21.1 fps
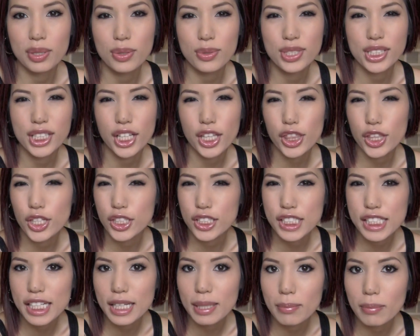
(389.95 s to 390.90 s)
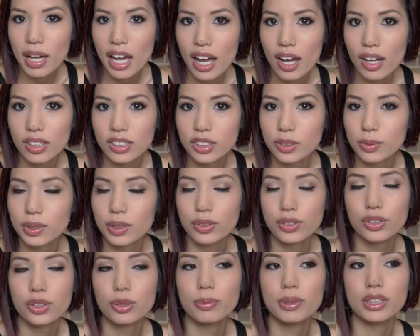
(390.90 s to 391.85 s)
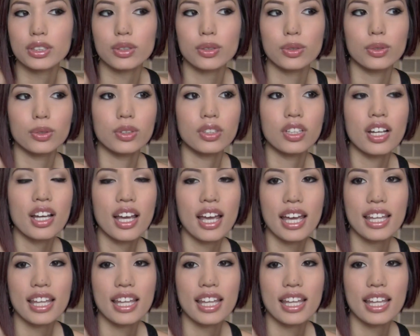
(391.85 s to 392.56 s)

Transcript: He was like 13 pounds when he was two months old.